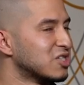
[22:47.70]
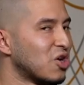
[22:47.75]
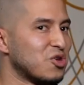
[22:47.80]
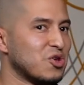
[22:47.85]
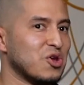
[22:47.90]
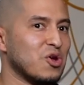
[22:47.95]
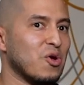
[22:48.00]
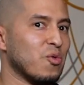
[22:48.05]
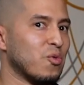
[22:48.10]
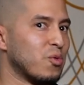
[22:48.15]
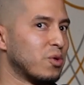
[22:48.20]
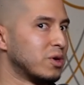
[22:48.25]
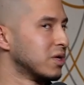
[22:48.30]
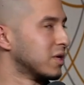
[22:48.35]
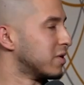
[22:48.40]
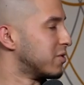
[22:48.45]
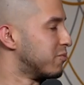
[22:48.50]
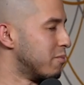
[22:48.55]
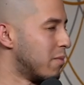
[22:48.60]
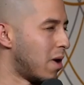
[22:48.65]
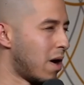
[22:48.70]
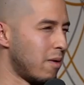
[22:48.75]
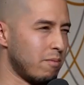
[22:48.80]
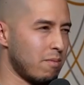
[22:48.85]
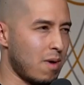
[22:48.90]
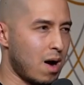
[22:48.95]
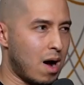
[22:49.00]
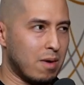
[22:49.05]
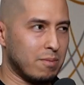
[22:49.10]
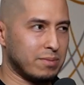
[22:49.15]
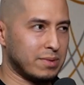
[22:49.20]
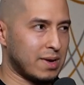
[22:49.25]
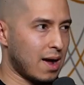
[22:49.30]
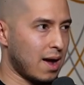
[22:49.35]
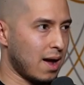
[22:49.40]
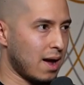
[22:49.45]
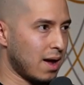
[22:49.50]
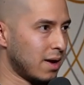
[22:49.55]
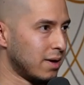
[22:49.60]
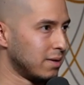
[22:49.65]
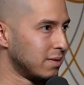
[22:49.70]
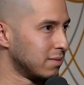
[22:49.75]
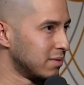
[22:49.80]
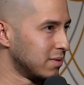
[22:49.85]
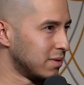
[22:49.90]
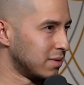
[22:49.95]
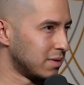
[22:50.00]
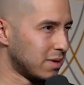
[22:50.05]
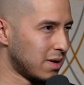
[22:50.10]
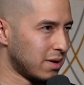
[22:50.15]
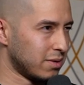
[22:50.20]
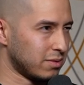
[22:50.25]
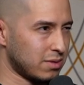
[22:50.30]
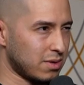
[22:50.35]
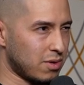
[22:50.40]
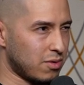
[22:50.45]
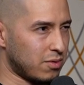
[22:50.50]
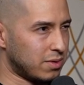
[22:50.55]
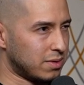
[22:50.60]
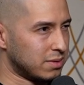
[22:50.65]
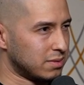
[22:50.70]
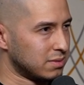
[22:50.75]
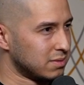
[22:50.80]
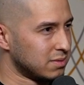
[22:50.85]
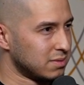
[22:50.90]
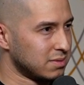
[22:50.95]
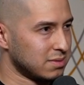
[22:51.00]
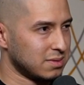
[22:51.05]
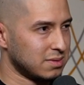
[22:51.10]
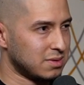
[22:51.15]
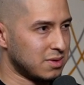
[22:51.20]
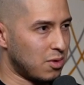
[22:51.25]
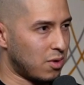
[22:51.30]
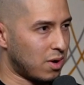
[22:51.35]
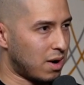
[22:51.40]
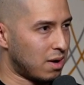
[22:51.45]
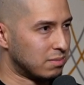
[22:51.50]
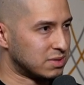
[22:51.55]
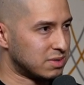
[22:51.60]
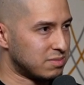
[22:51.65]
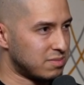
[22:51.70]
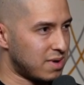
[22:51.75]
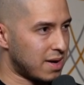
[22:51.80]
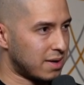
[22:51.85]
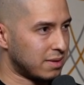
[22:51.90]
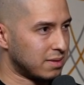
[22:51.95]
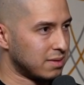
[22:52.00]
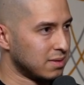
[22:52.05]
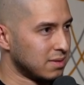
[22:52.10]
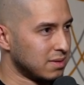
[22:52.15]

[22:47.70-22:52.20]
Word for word: so you would mom, dad, no, no one no one comes to mind.